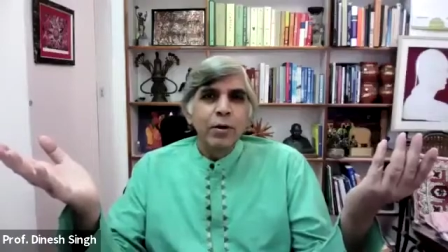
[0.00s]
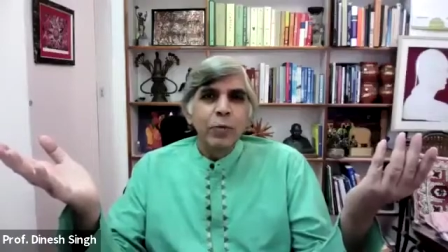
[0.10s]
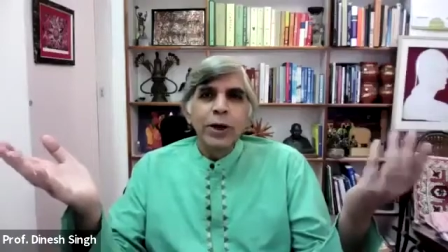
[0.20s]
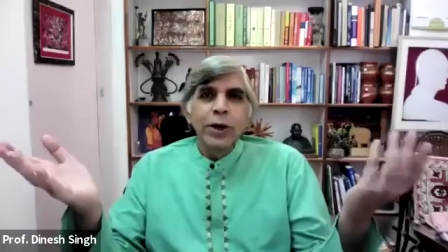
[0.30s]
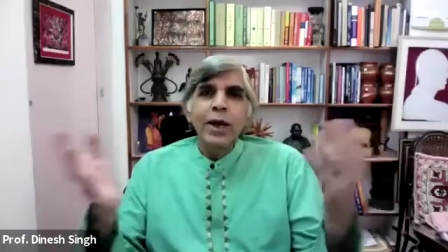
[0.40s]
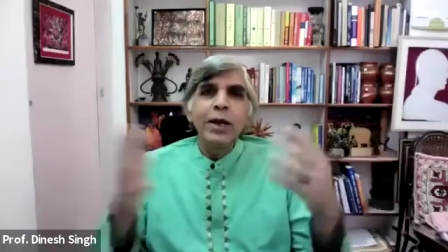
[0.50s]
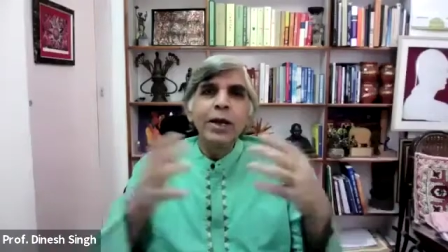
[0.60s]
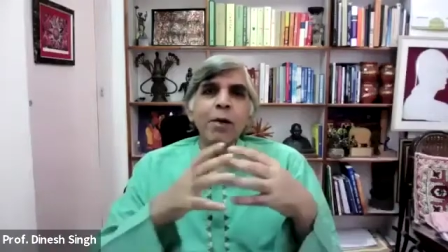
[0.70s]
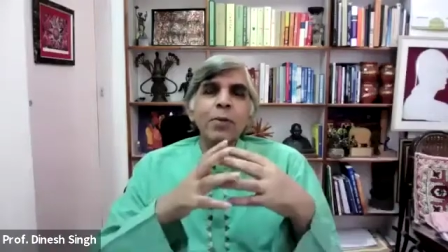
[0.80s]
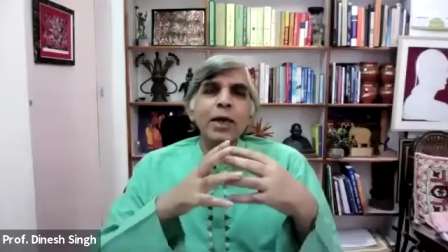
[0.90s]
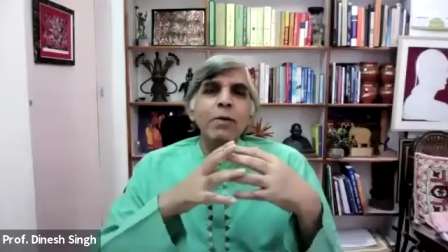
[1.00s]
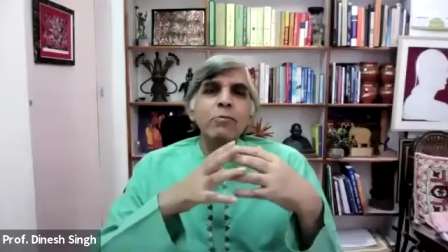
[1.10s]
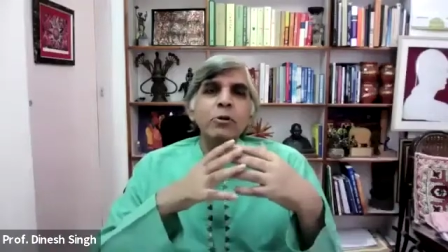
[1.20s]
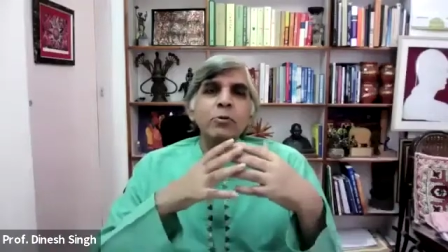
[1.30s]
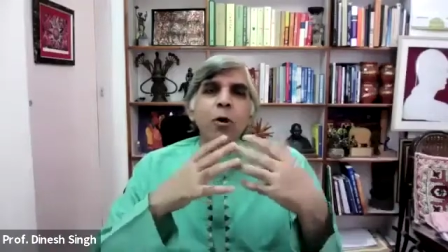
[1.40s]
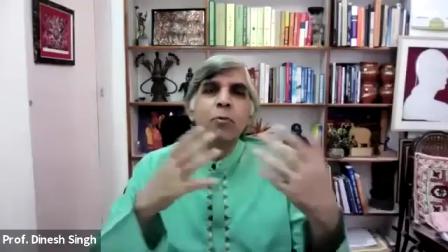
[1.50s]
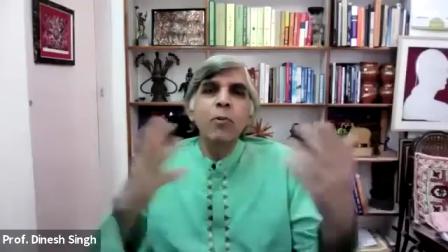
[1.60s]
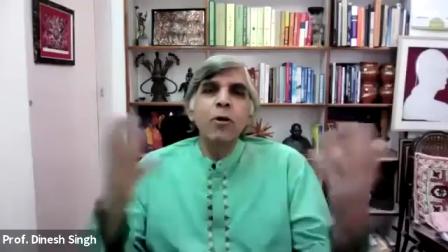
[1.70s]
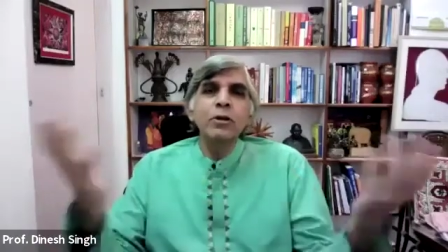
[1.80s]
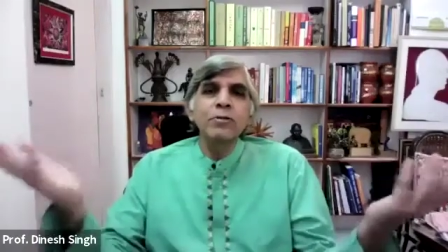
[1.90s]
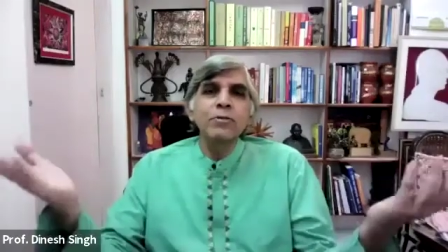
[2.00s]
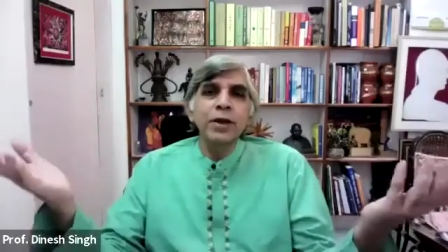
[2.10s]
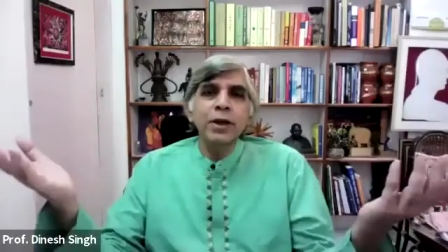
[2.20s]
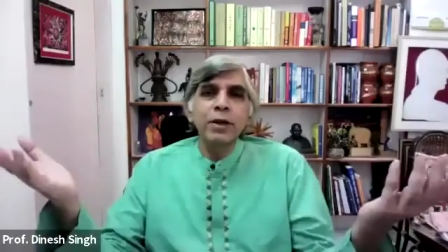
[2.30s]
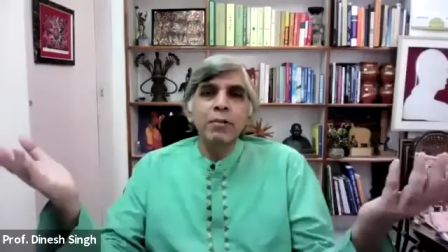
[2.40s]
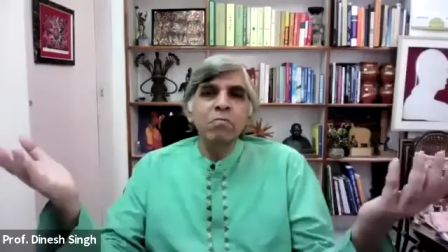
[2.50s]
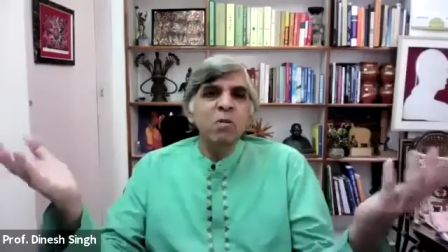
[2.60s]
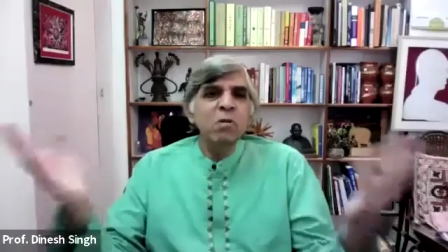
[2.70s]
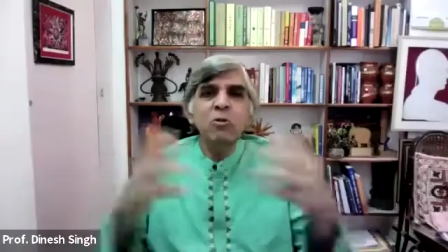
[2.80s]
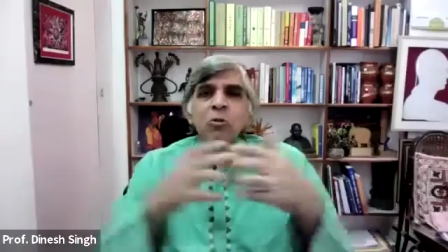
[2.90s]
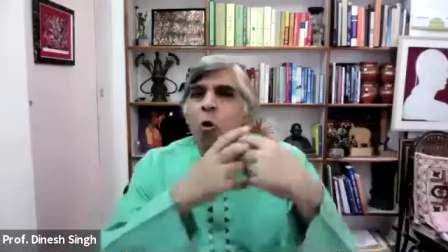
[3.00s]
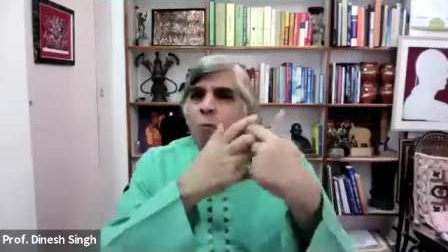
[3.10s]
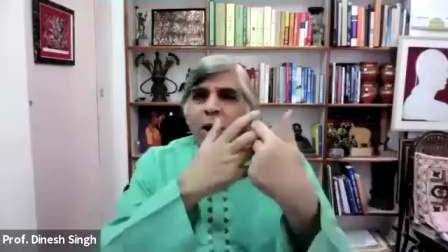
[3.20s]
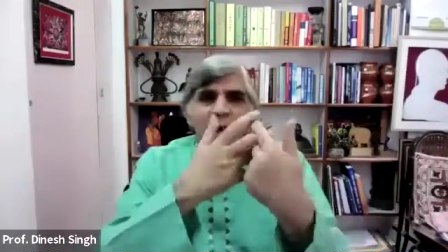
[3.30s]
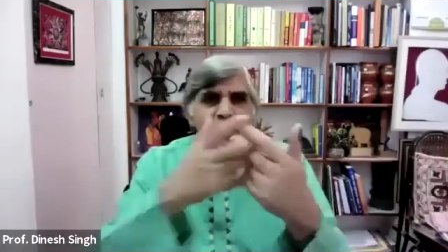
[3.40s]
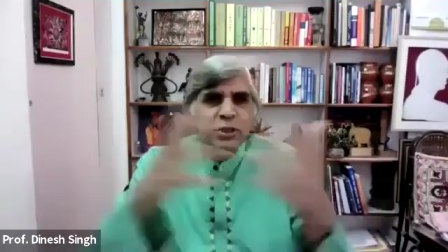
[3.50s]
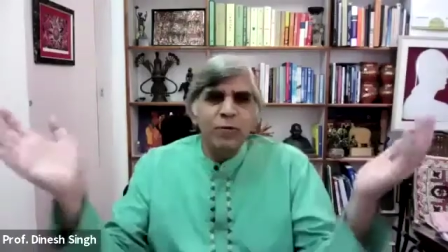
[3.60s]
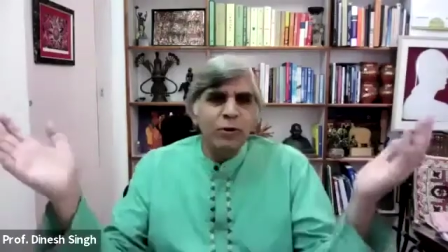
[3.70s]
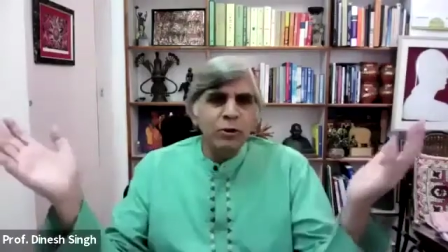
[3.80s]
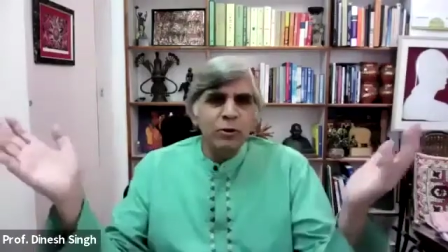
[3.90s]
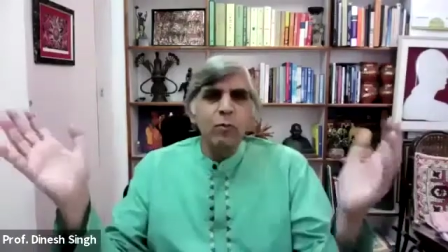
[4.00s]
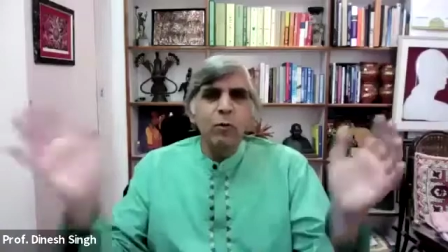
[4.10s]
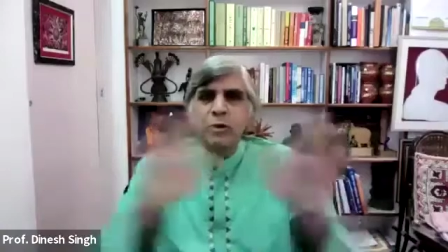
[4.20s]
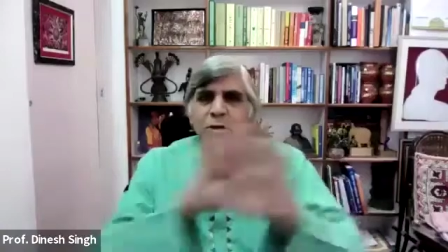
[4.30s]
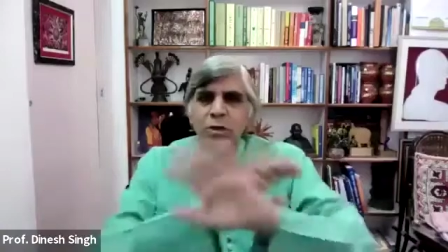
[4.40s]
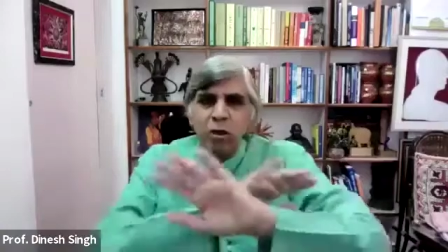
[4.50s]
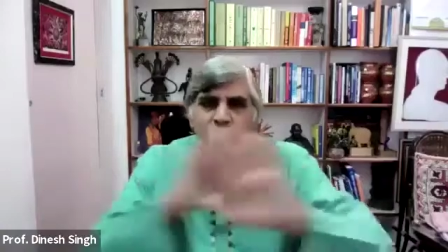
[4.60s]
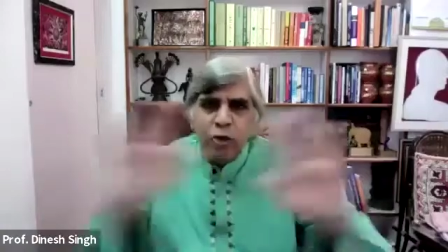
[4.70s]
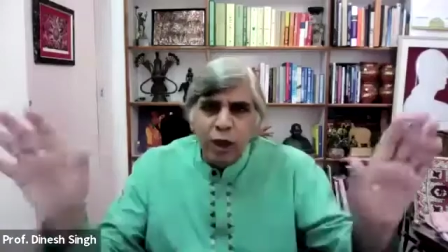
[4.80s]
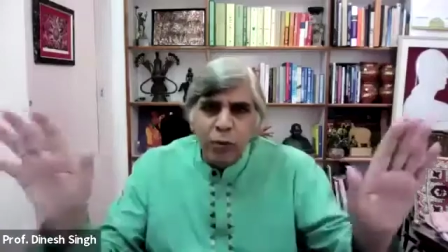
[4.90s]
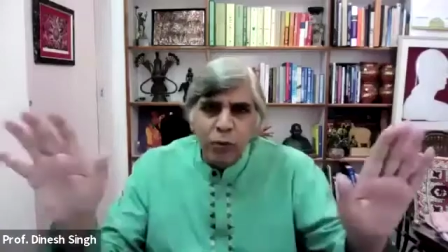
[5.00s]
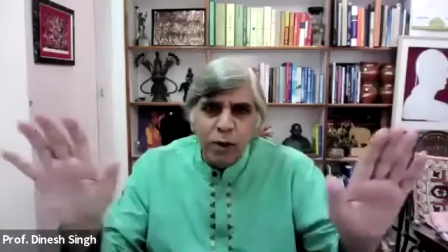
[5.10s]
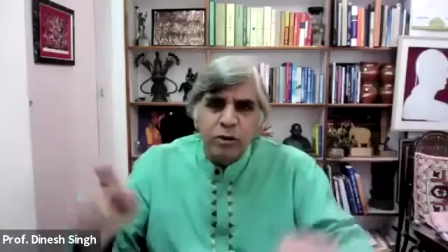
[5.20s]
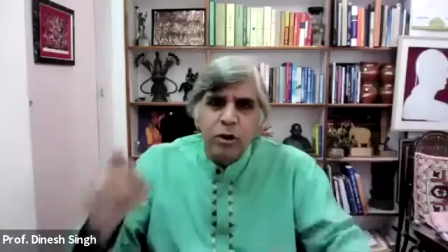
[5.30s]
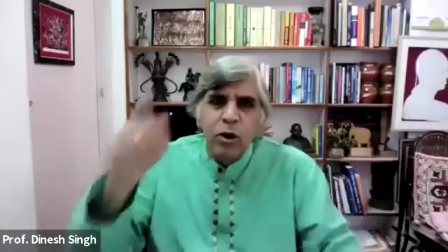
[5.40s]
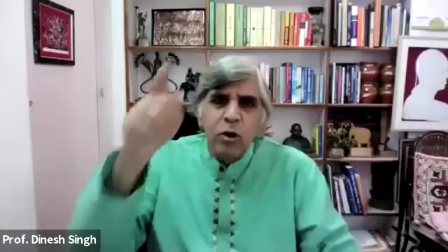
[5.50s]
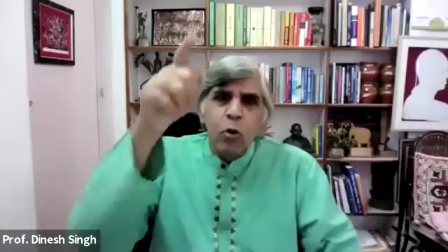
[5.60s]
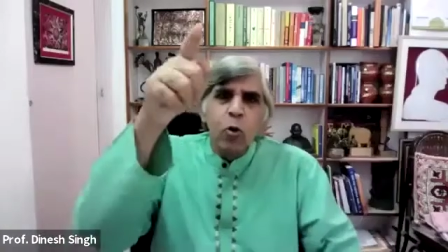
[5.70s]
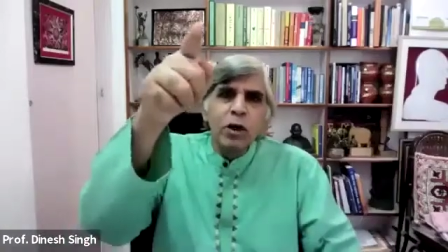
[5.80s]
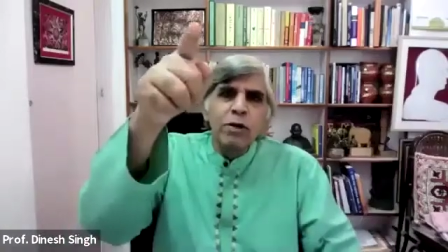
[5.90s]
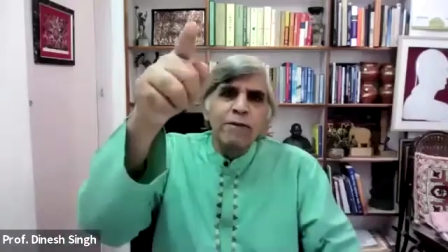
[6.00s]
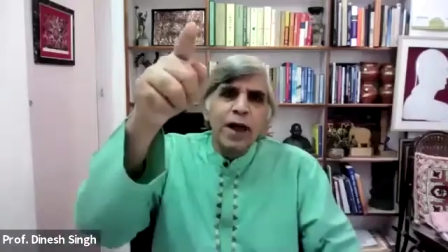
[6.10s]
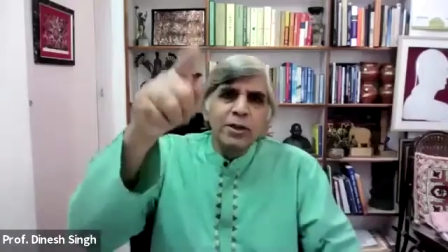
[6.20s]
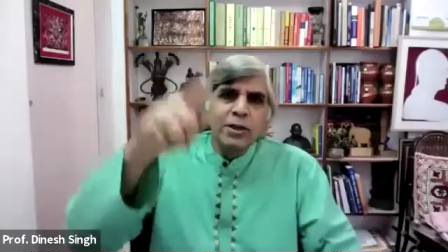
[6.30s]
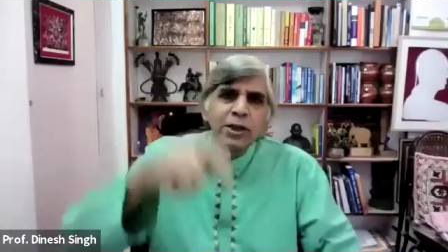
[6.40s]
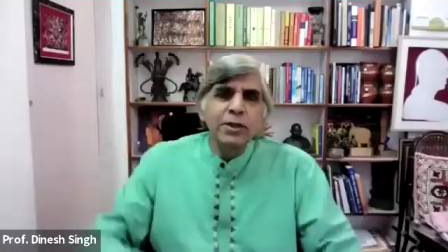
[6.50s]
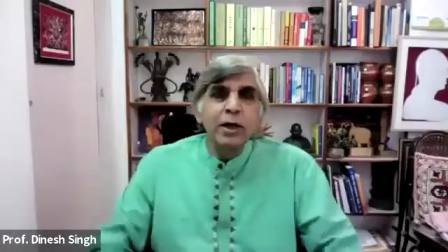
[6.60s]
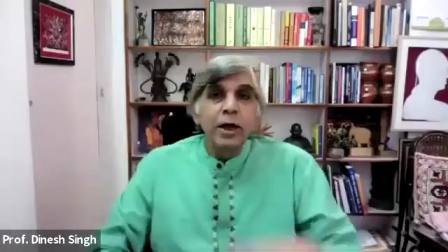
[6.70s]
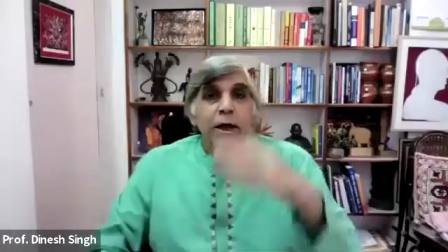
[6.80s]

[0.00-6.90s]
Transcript: when India became smallpox free. There was no medicine for smallpox. Nothing works, only vaccines.